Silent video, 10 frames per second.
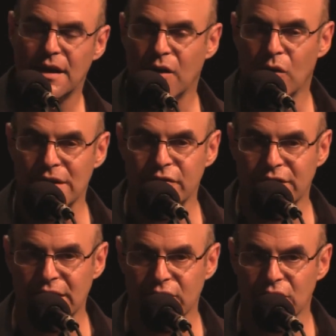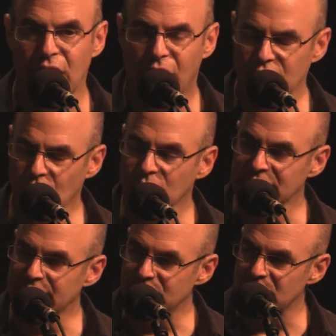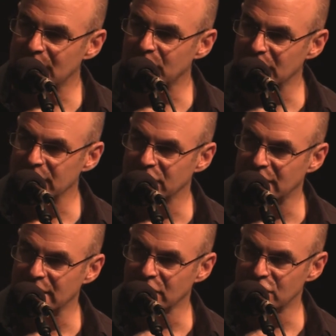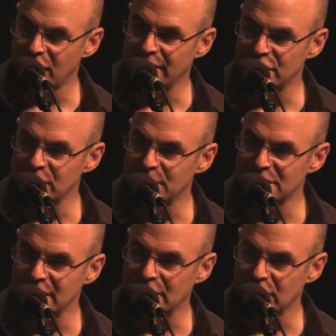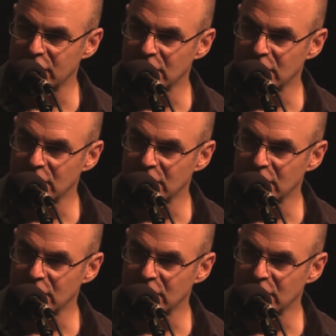or Evel Knievel. Are you old enough to remember Evel Knievel trying to jump the Snake River?